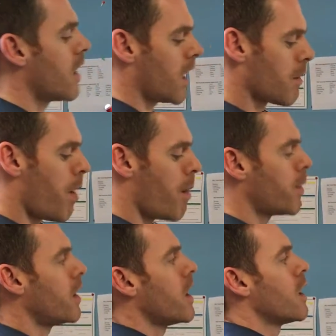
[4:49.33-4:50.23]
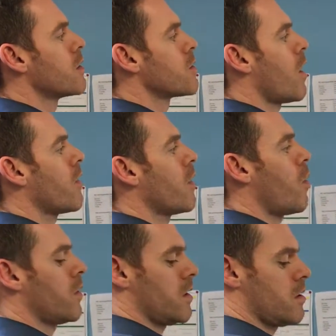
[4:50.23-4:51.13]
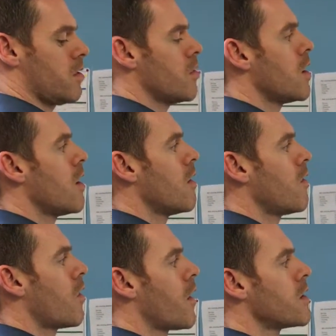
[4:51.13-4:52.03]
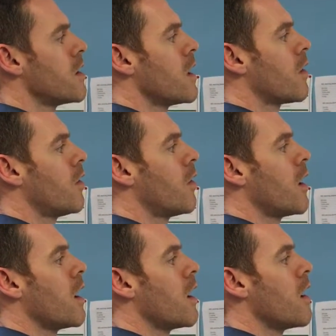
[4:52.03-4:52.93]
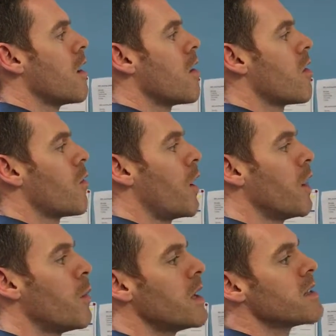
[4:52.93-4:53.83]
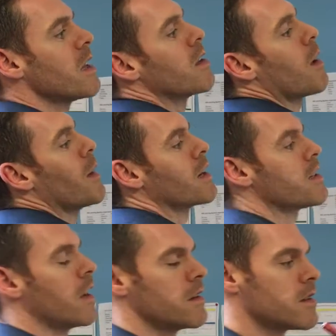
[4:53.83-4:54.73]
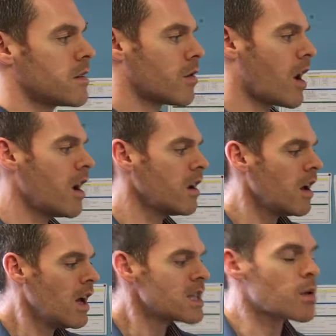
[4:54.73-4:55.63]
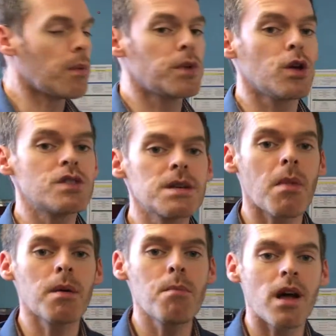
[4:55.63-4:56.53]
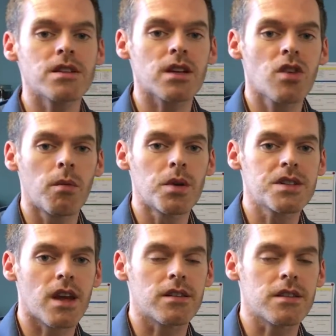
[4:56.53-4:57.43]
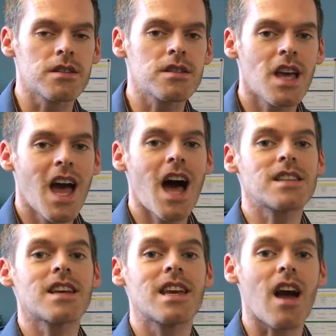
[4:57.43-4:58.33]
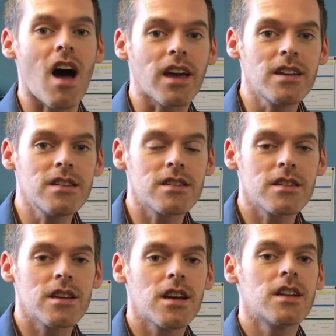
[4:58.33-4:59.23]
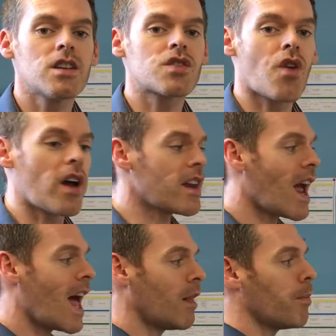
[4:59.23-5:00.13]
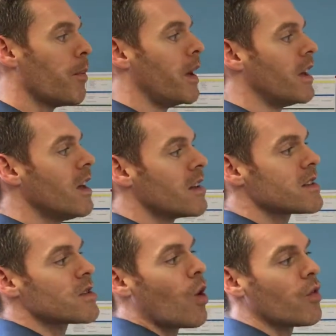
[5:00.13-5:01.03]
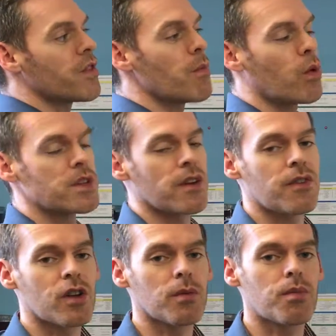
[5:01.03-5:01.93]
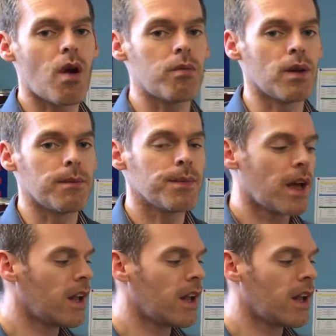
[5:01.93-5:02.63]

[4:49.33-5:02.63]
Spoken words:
And I can pop it in here as well if I wanted to. 4,883. We can see that that makes sense, okay? So I'm using my magic number sentence as a guide to to try and help me solve the more difficult problem.